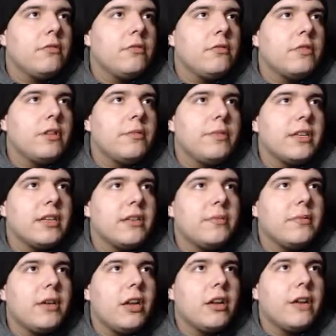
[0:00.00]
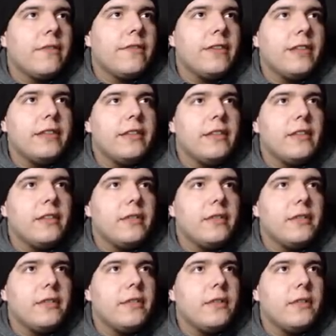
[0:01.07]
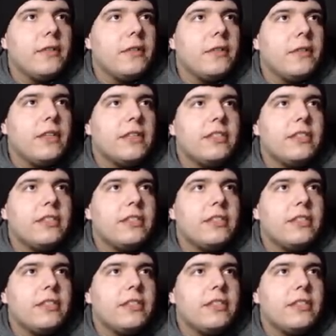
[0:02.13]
We're going to pick up on our feet. Yes,